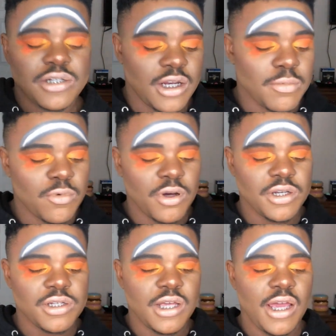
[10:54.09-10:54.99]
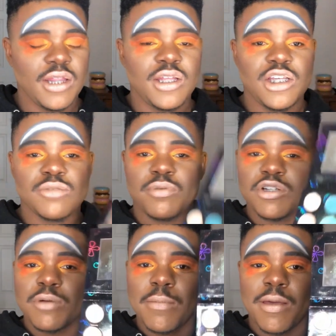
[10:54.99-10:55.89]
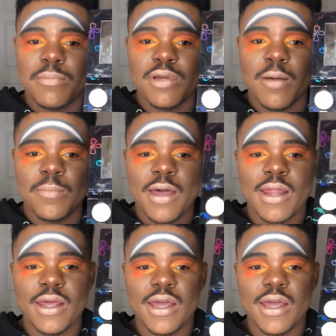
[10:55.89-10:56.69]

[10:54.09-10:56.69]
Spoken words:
and I'm going to take the SpongeBob Hip Dot palette